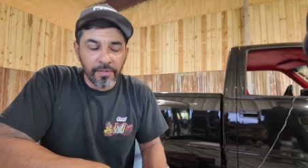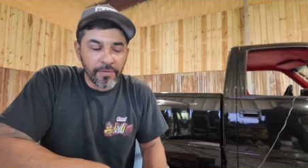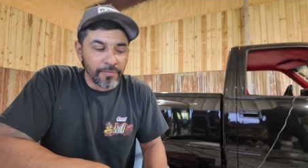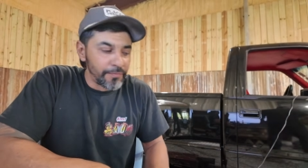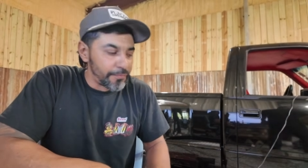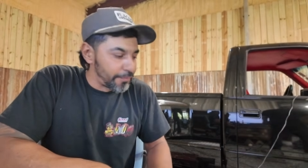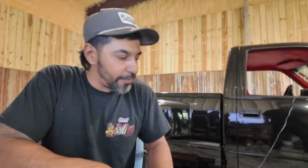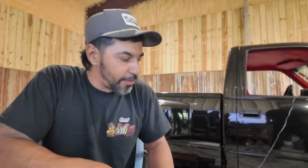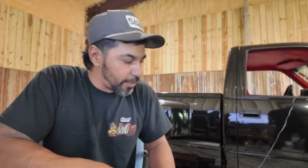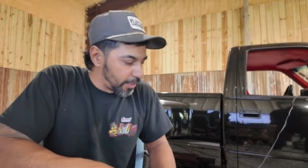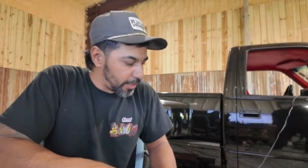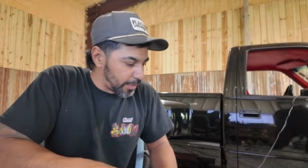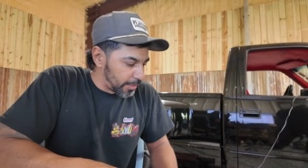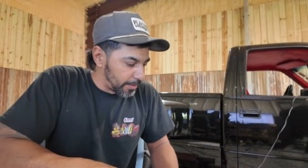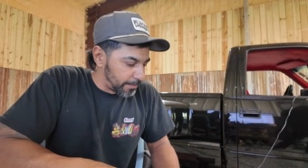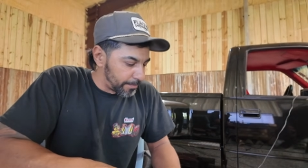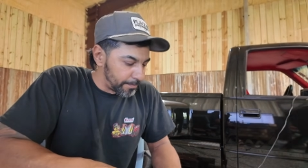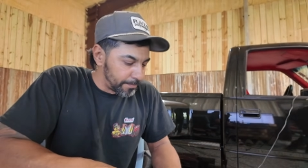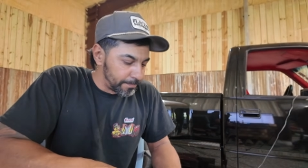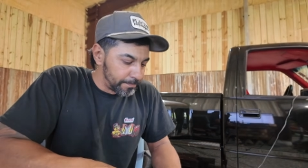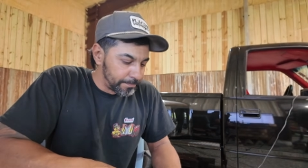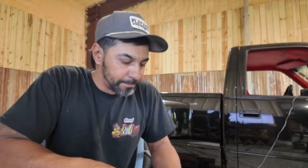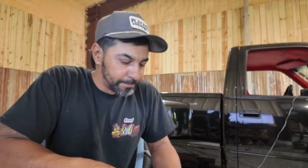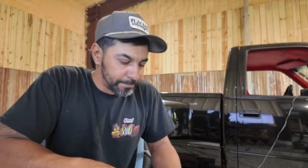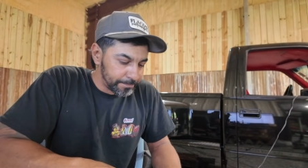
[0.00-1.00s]

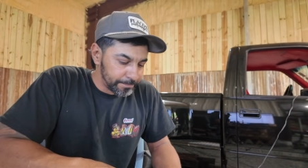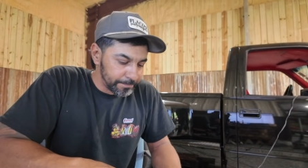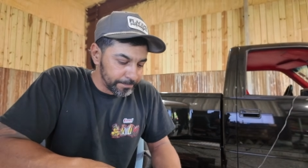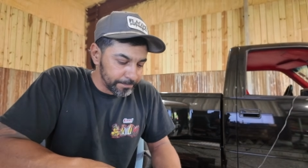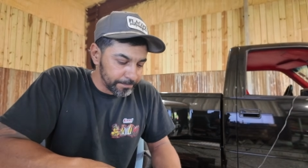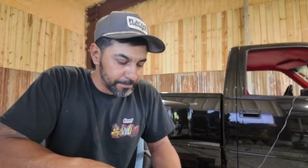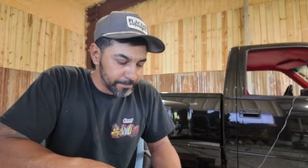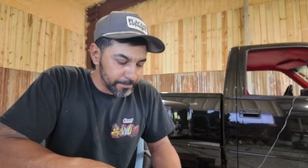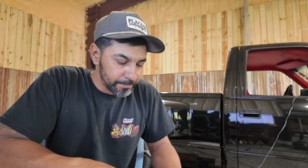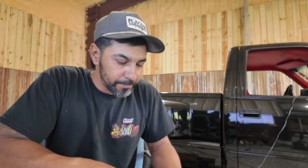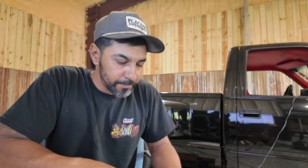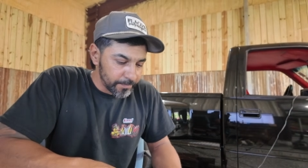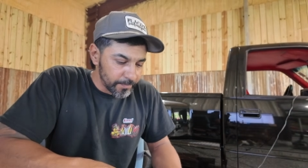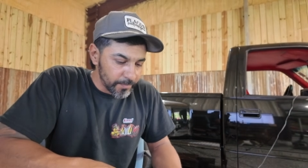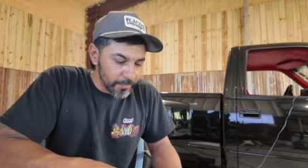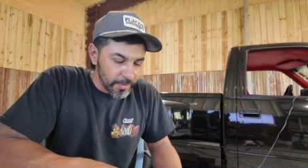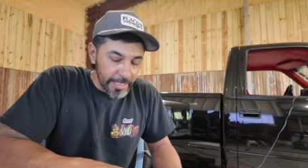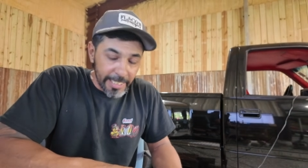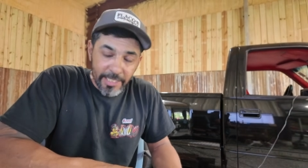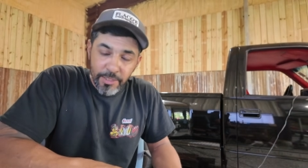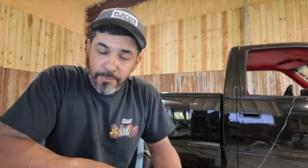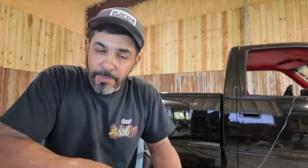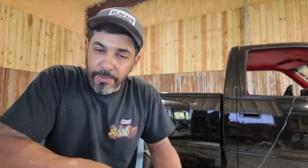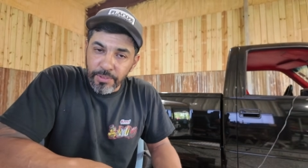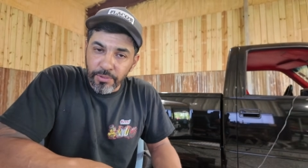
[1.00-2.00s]
from
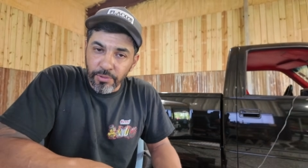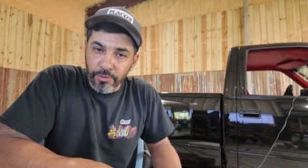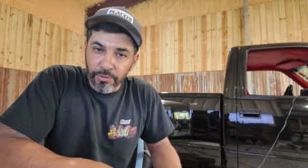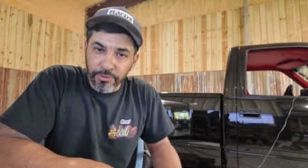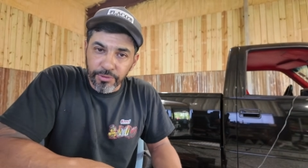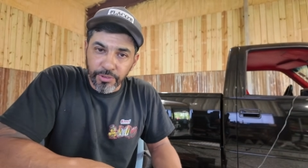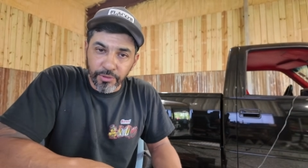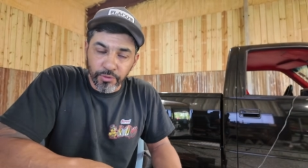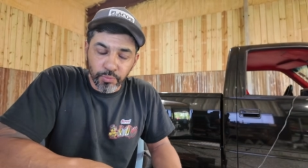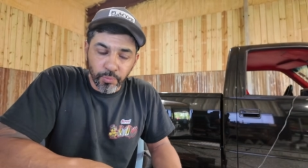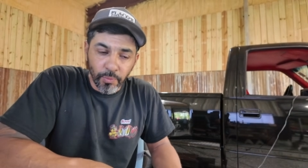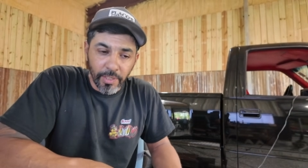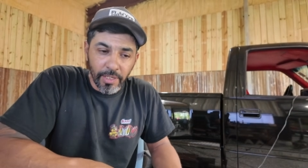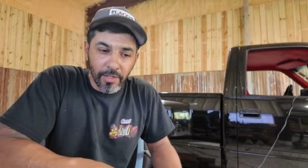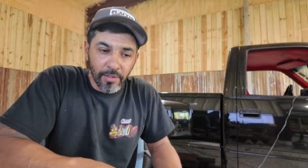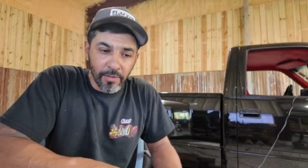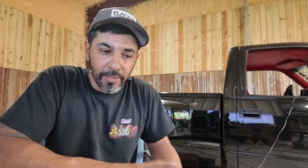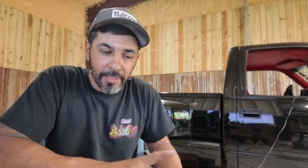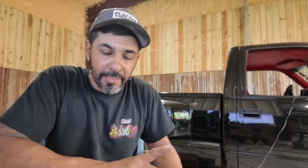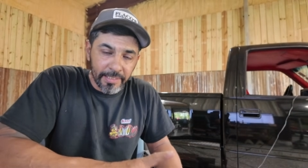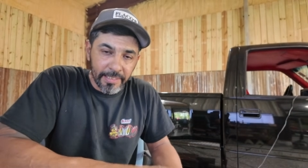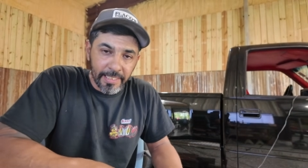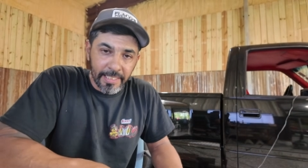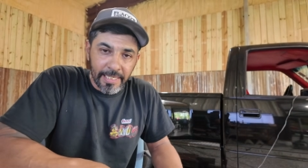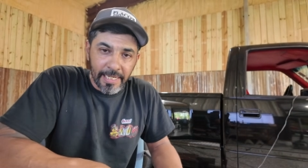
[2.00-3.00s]
HP tuners as well,
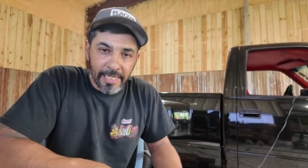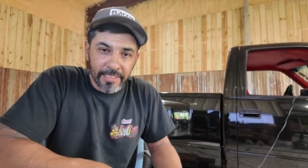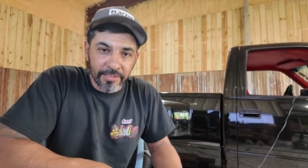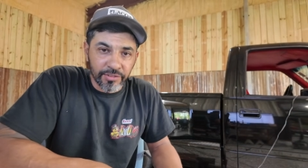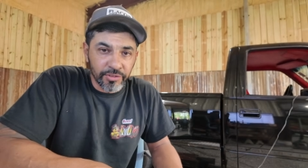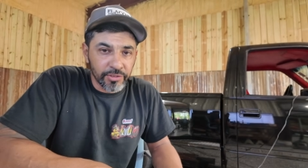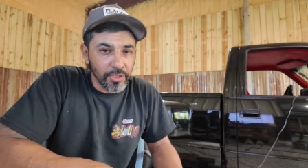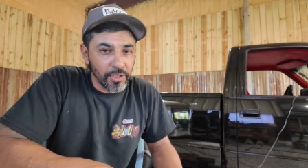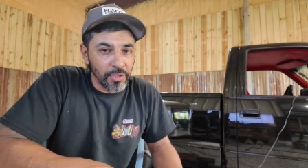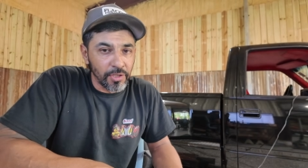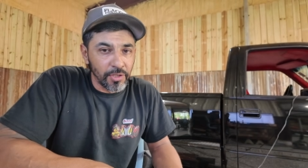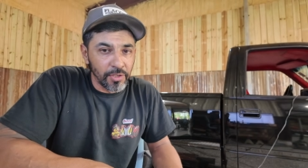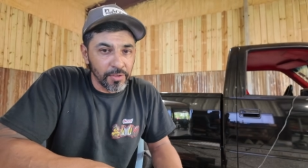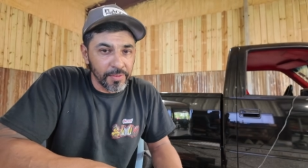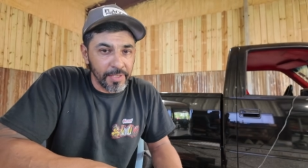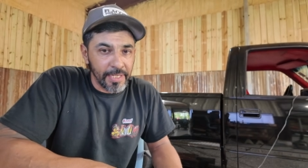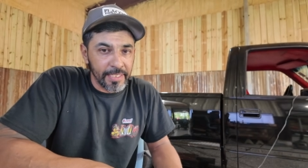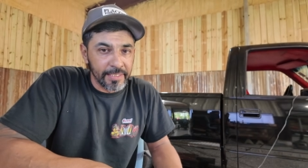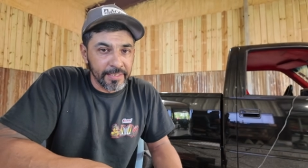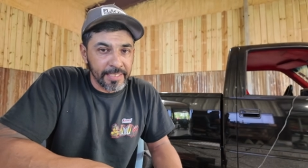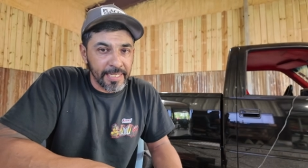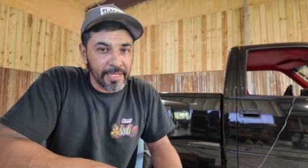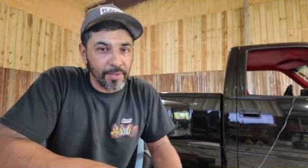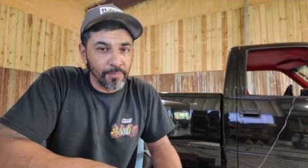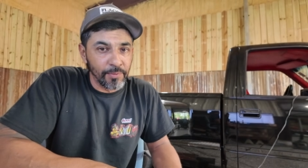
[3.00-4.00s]
and then I saw
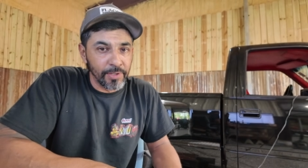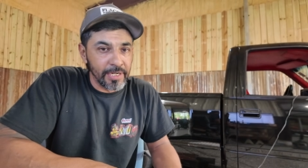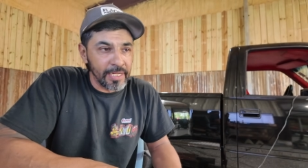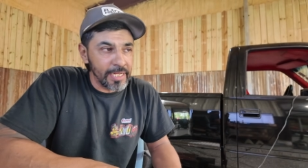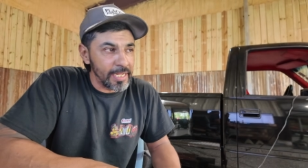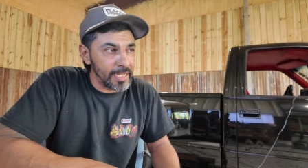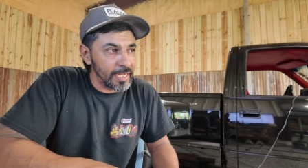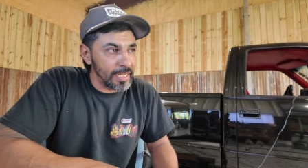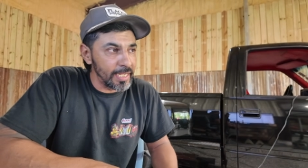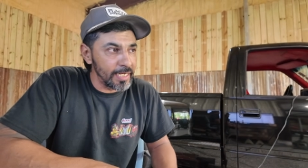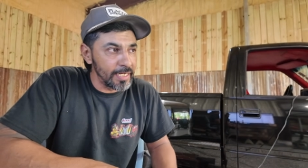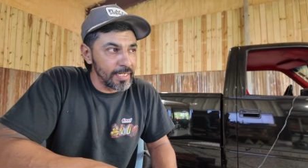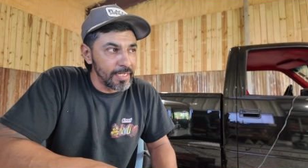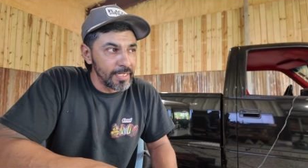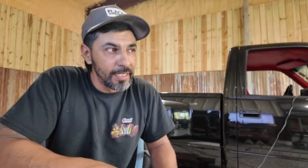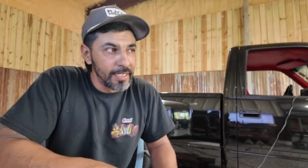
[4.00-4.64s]
that they went ahead